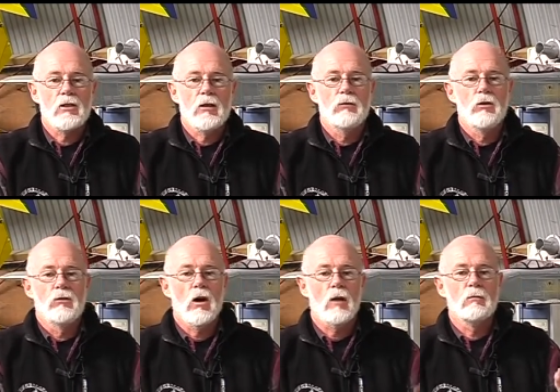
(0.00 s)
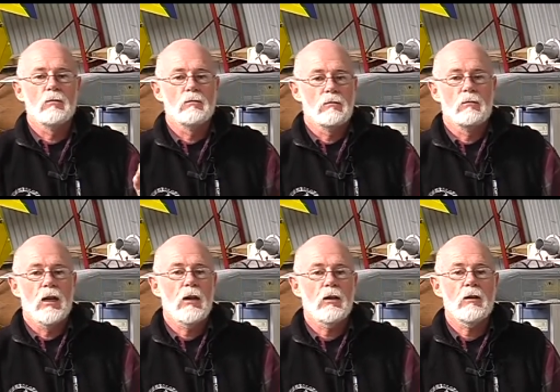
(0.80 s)
If you've got
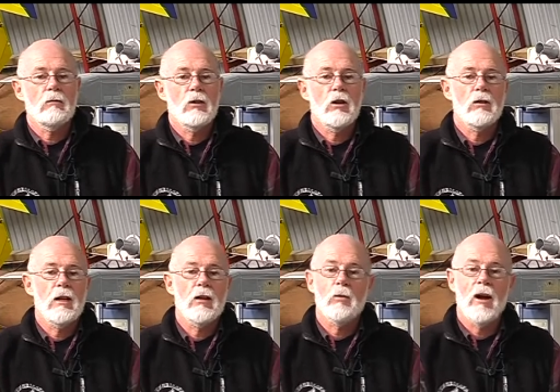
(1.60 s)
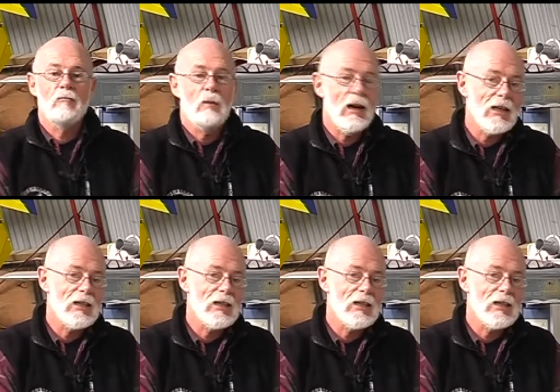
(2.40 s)
anything you don't need in the way of money,